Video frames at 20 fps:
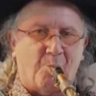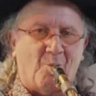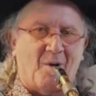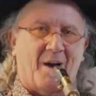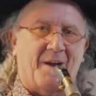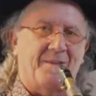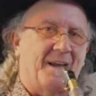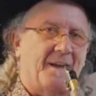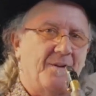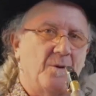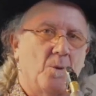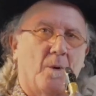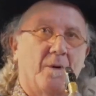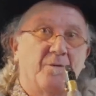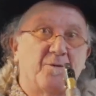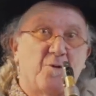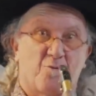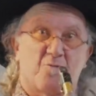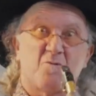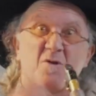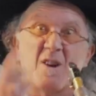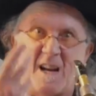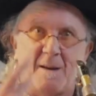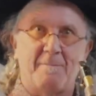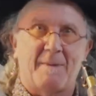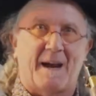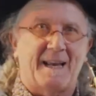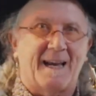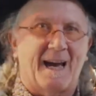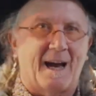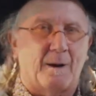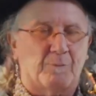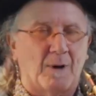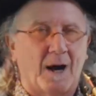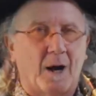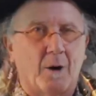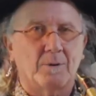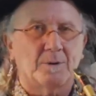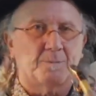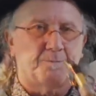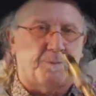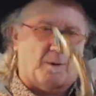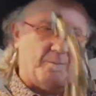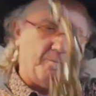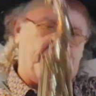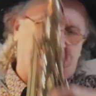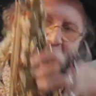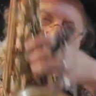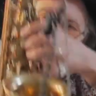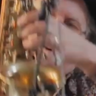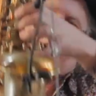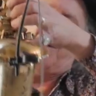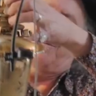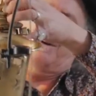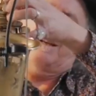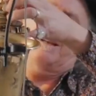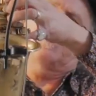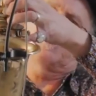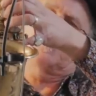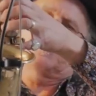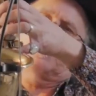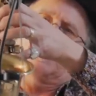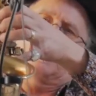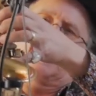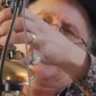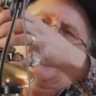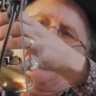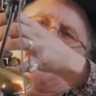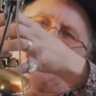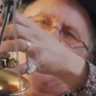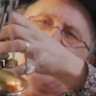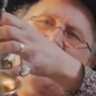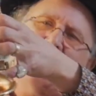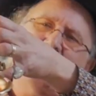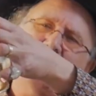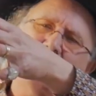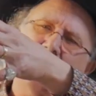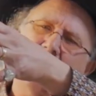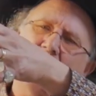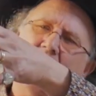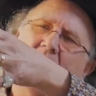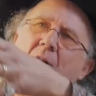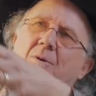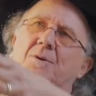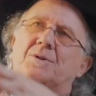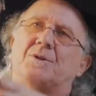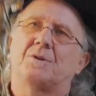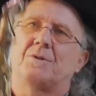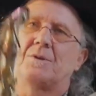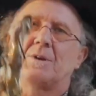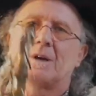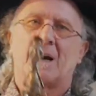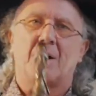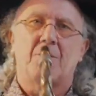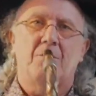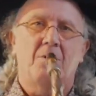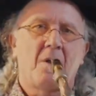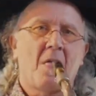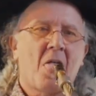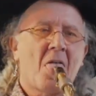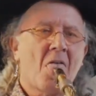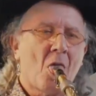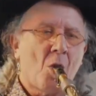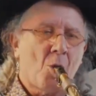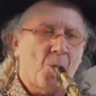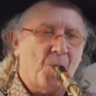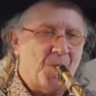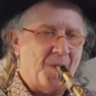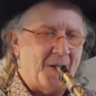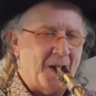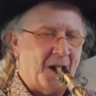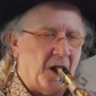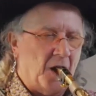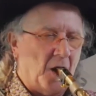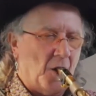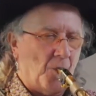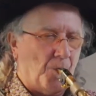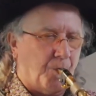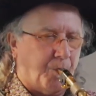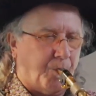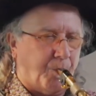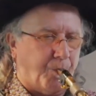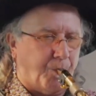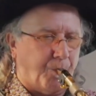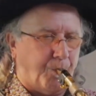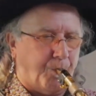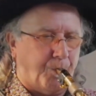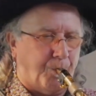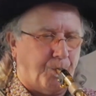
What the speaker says: And then the one to really make your head round was bottom B flat, where you stick your left hand as low as you can go. And